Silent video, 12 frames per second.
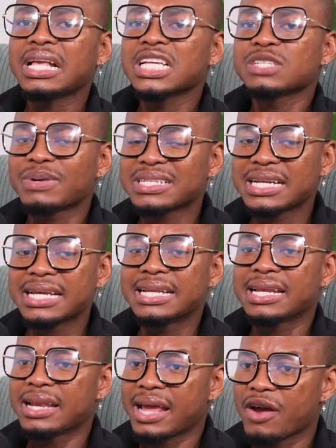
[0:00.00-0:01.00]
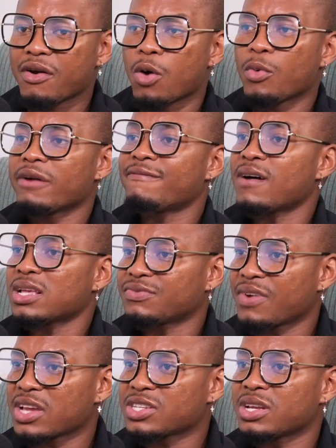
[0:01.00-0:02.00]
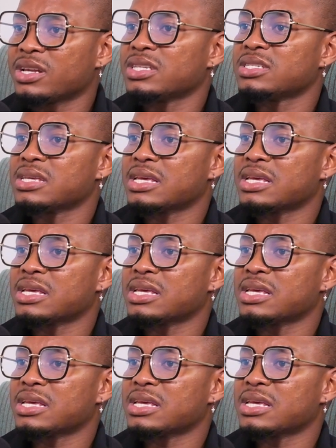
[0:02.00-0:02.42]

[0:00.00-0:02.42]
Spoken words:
especially in an era where fast fashion is